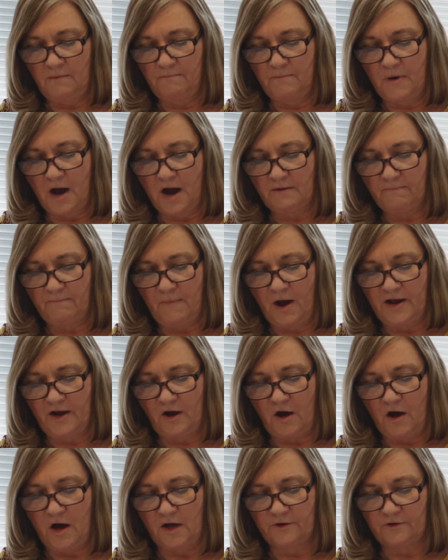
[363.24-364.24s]
mock my
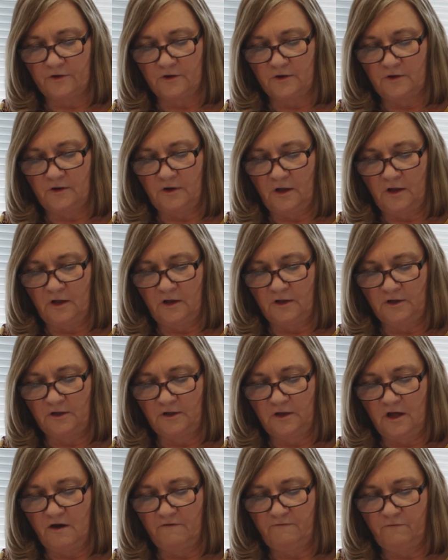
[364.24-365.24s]
honor,
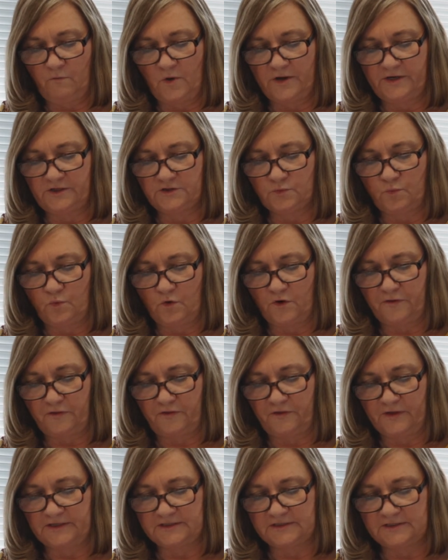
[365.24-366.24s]
love what is
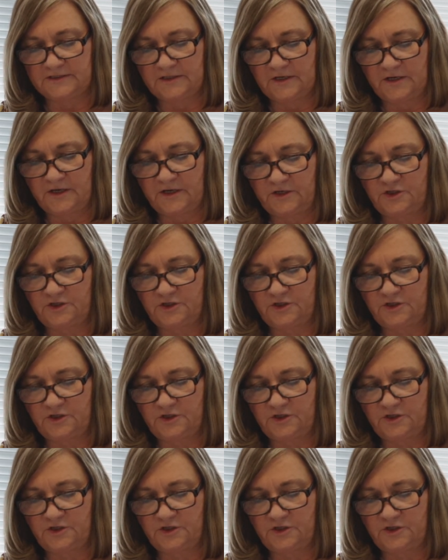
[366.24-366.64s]
worthless,